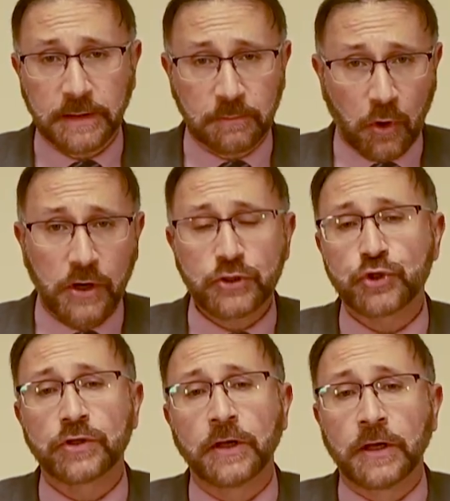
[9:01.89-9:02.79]
in
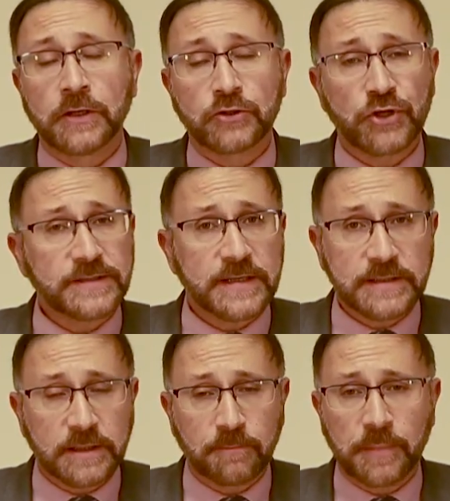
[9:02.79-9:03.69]
March, just as
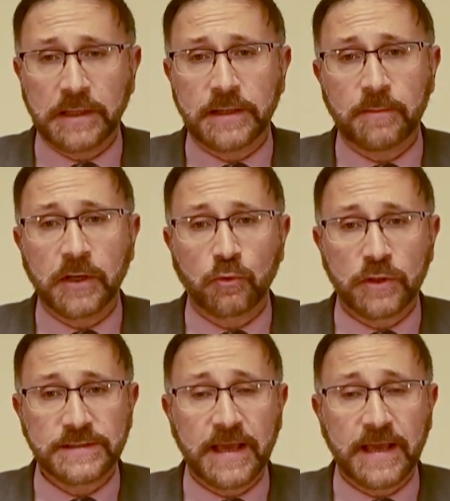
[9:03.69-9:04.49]
the pandemic was